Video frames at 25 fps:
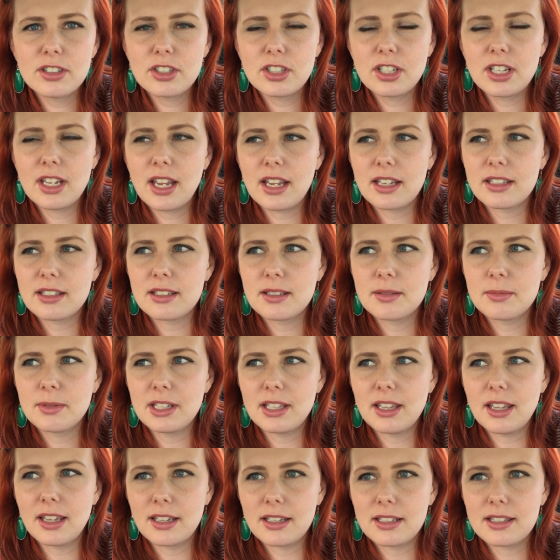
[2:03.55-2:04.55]
She has to
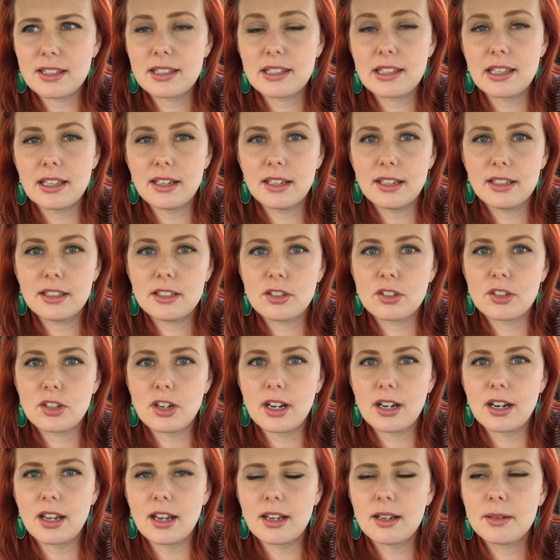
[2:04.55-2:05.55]
be like sitting
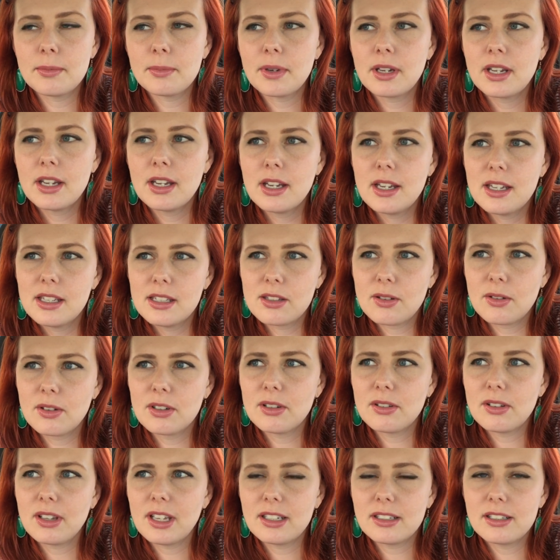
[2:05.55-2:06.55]
straight up. So I
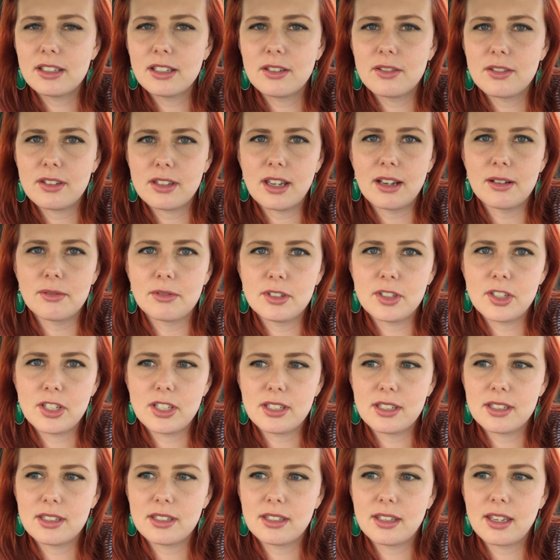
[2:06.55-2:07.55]
don't like to use that when
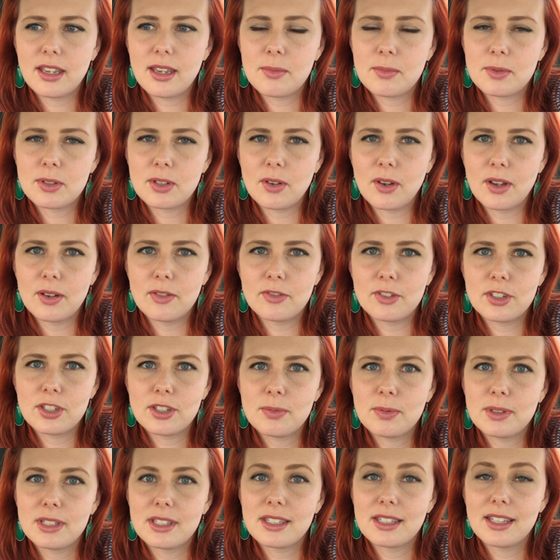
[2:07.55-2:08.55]
she's asleep. So I've
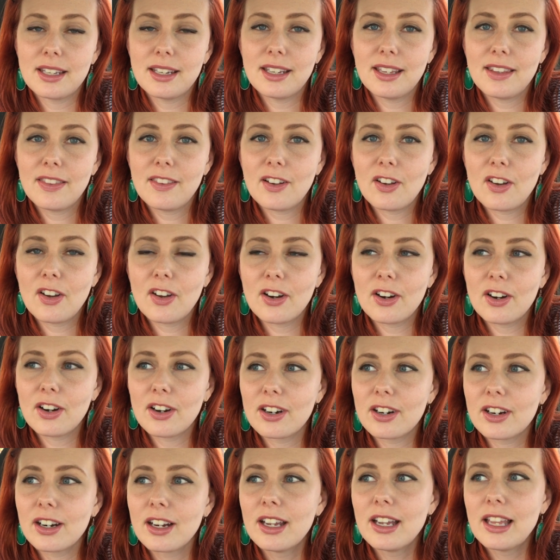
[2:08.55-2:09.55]
just been sitting in the
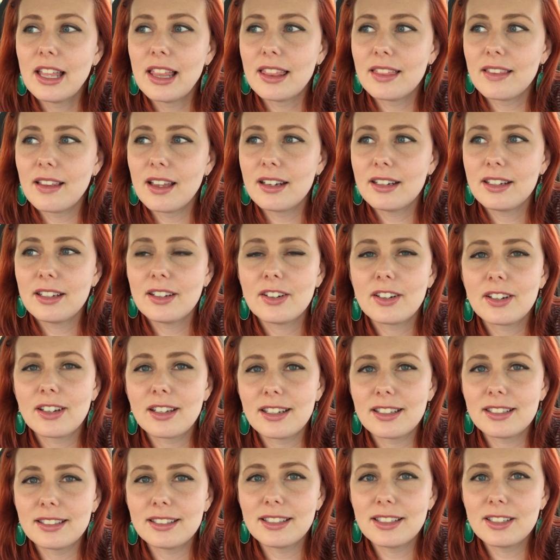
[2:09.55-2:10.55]
car, letting her
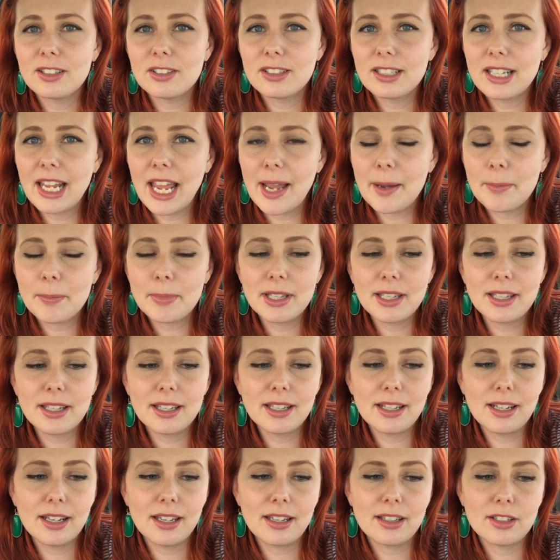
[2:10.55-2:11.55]
get a little nap
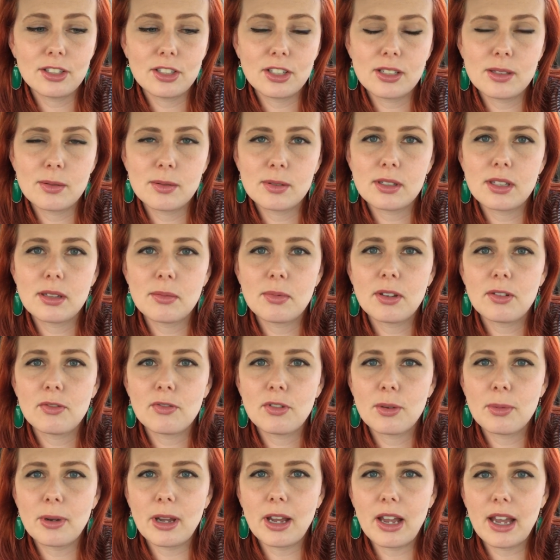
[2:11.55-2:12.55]
in. She's been sleeping
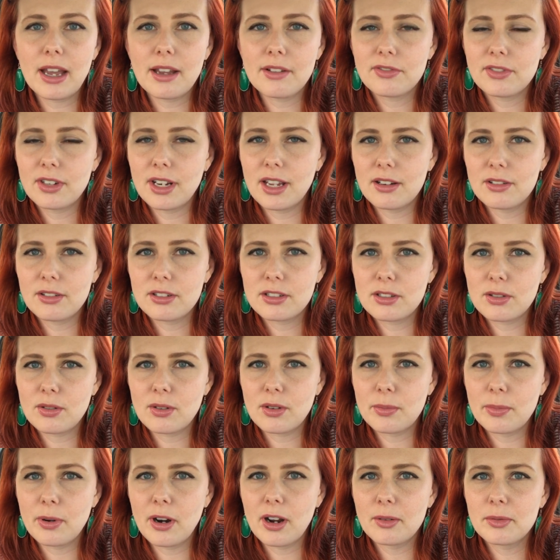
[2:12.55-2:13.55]
for about half an hour, so
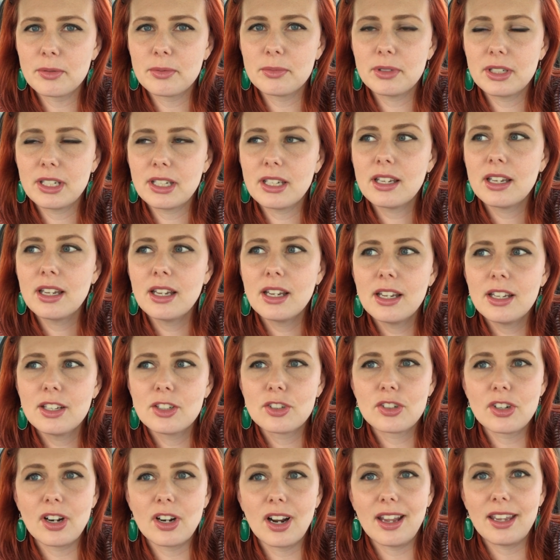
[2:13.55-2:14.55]
I'll probably
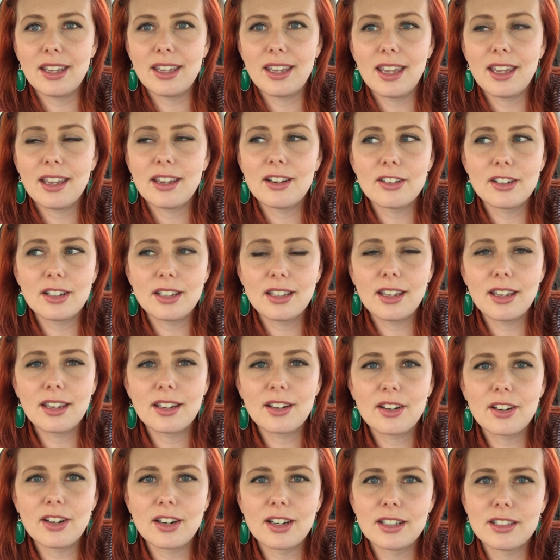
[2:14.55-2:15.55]
try
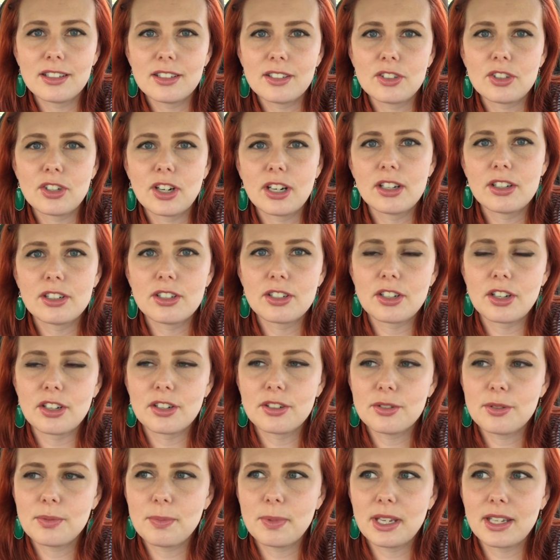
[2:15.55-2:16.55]
carrying her into Trader
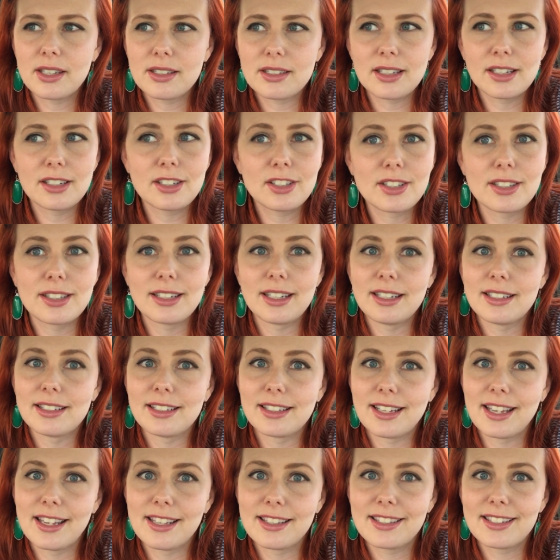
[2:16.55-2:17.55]
Joe's because I just need
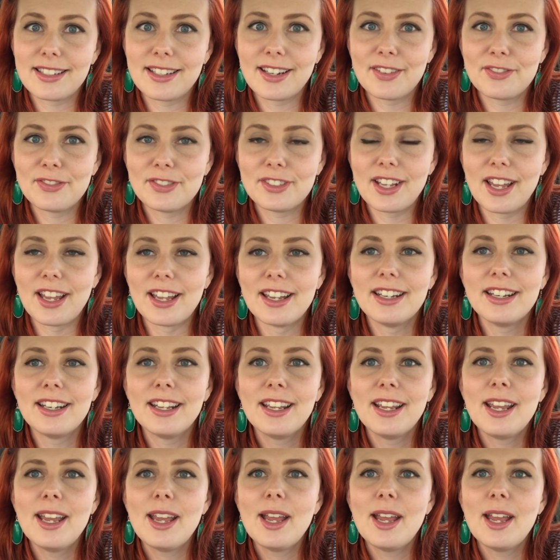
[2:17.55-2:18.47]
to get stuff done.